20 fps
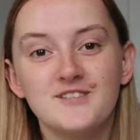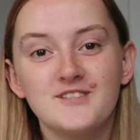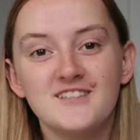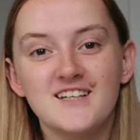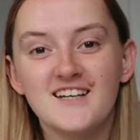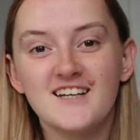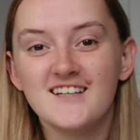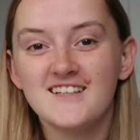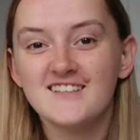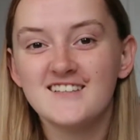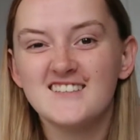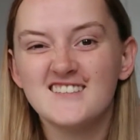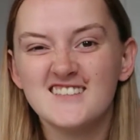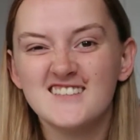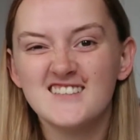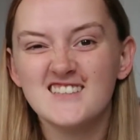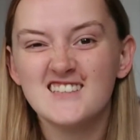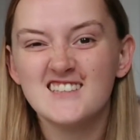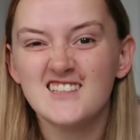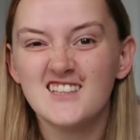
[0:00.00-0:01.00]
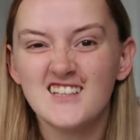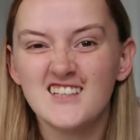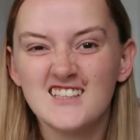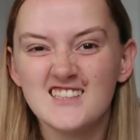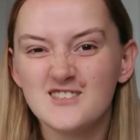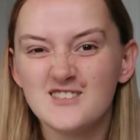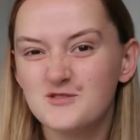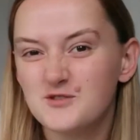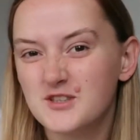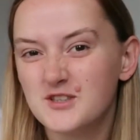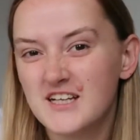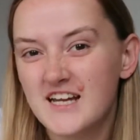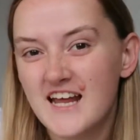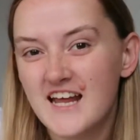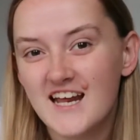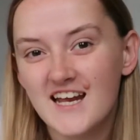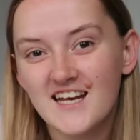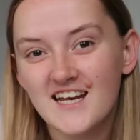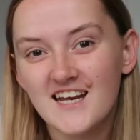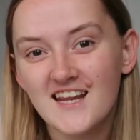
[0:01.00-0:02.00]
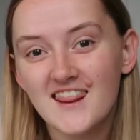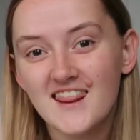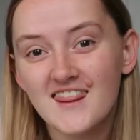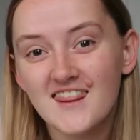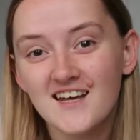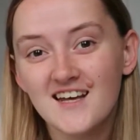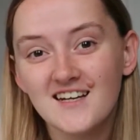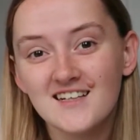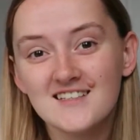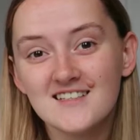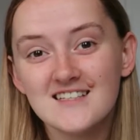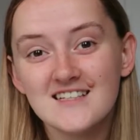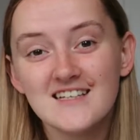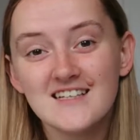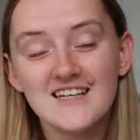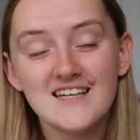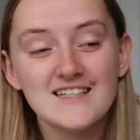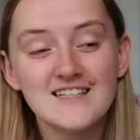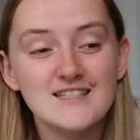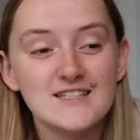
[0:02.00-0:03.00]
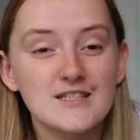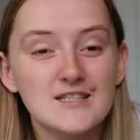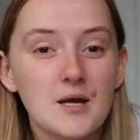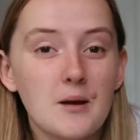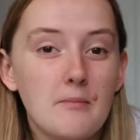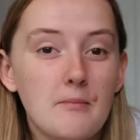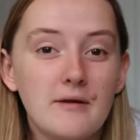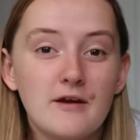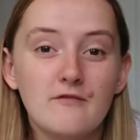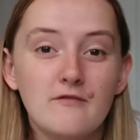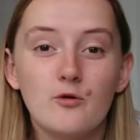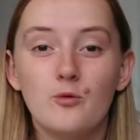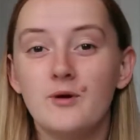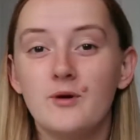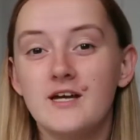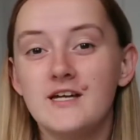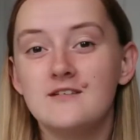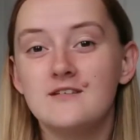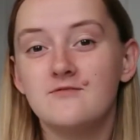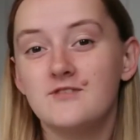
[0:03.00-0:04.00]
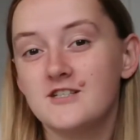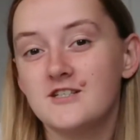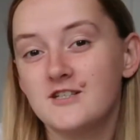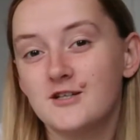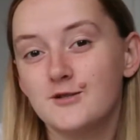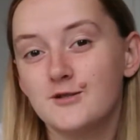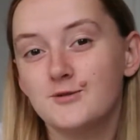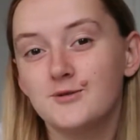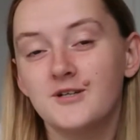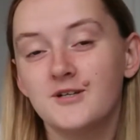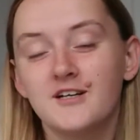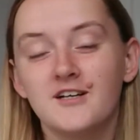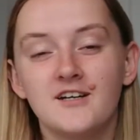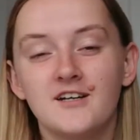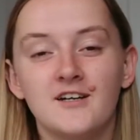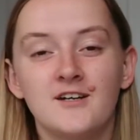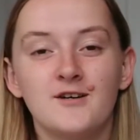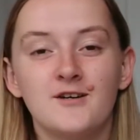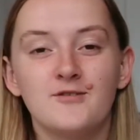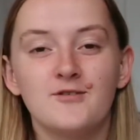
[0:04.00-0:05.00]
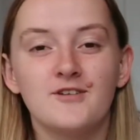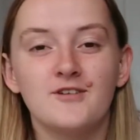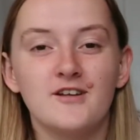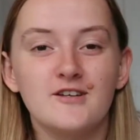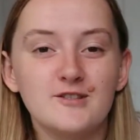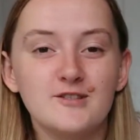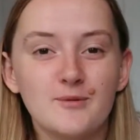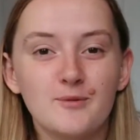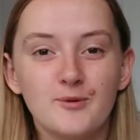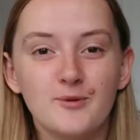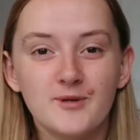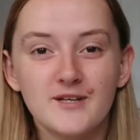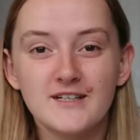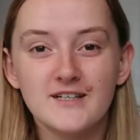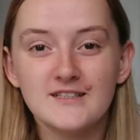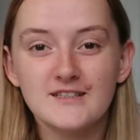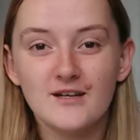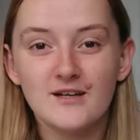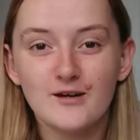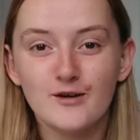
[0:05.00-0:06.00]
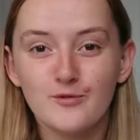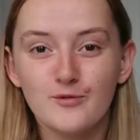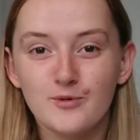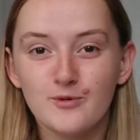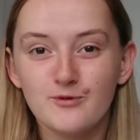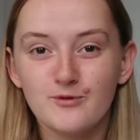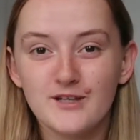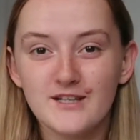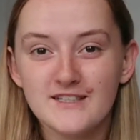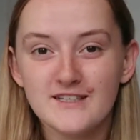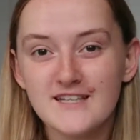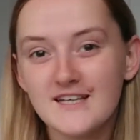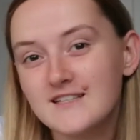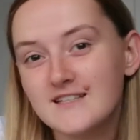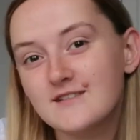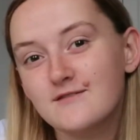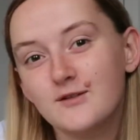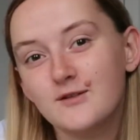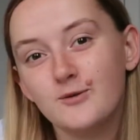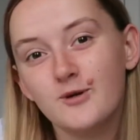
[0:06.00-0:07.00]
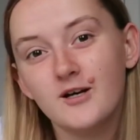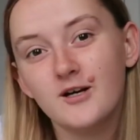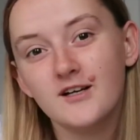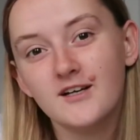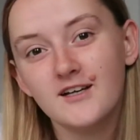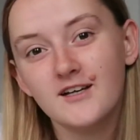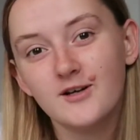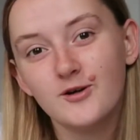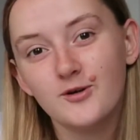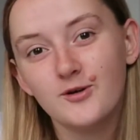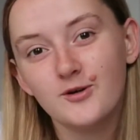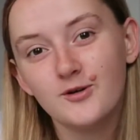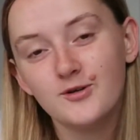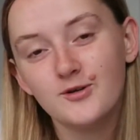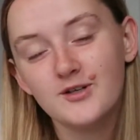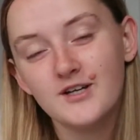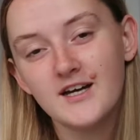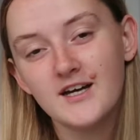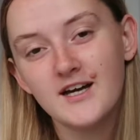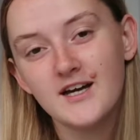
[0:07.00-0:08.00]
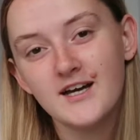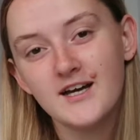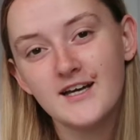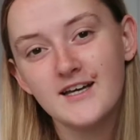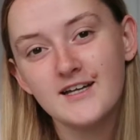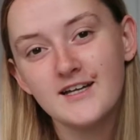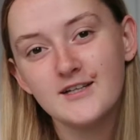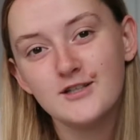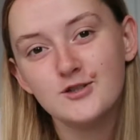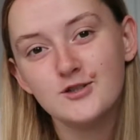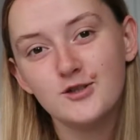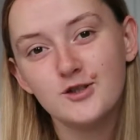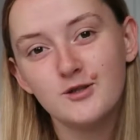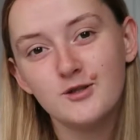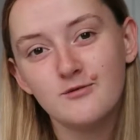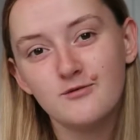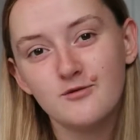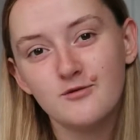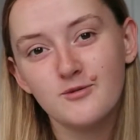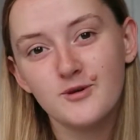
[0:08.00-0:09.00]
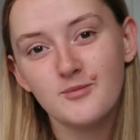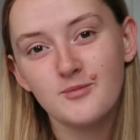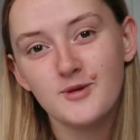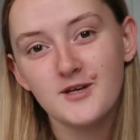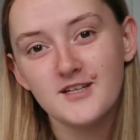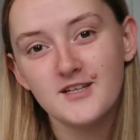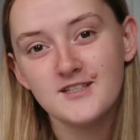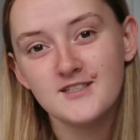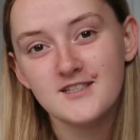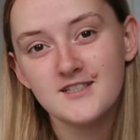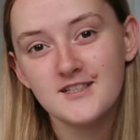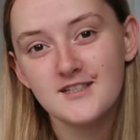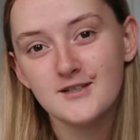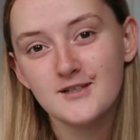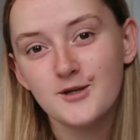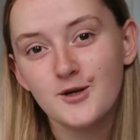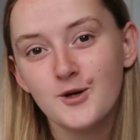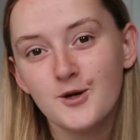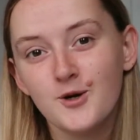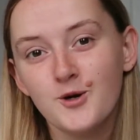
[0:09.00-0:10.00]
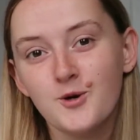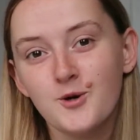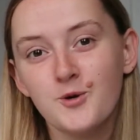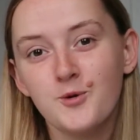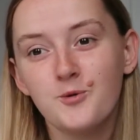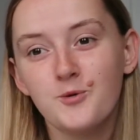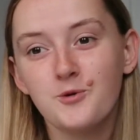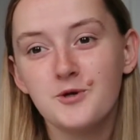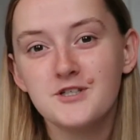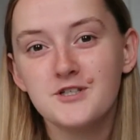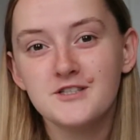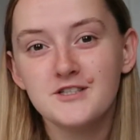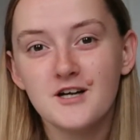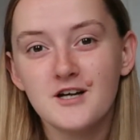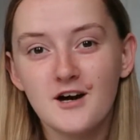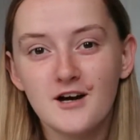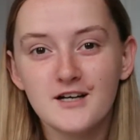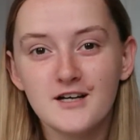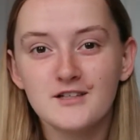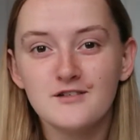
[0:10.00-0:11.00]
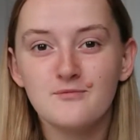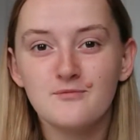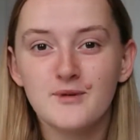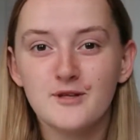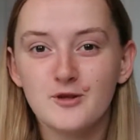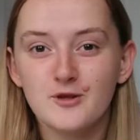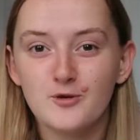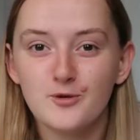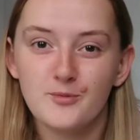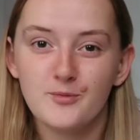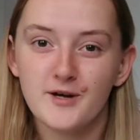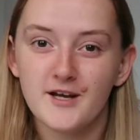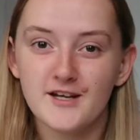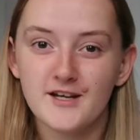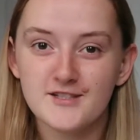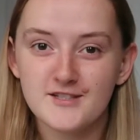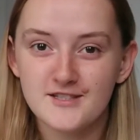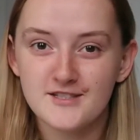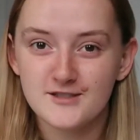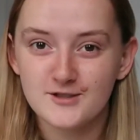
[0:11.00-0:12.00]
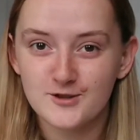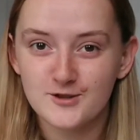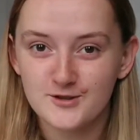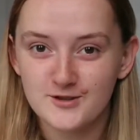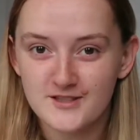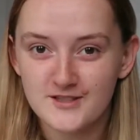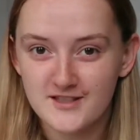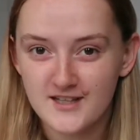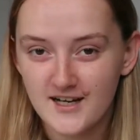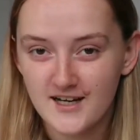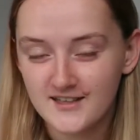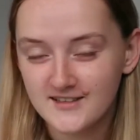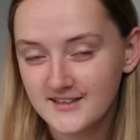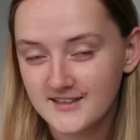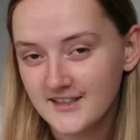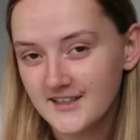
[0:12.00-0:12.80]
Today is slightly different in that it's a bit of a weird video. For the last couple of weeks I've been really intensively working on a document for my PhD, which has kind of meant that all my energy has gone to that.